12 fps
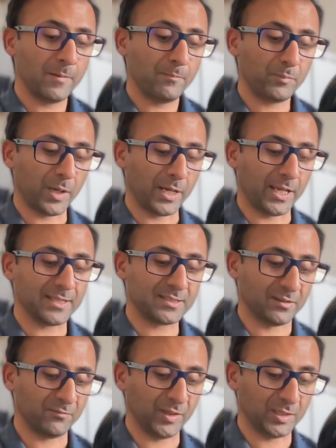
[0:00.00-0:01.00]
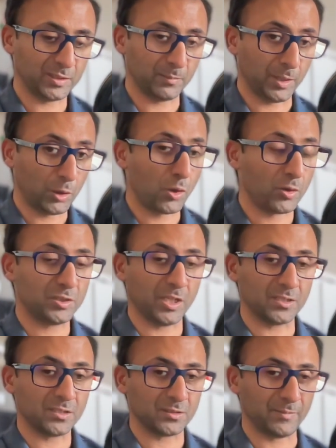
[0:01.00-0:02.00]
But it is something to be
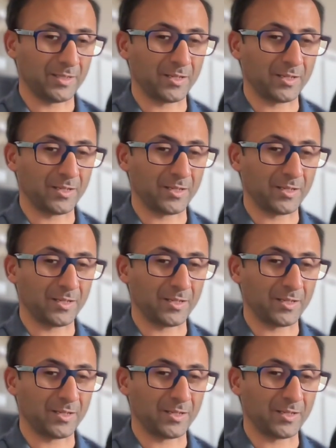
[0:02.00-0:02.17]
conscientious about.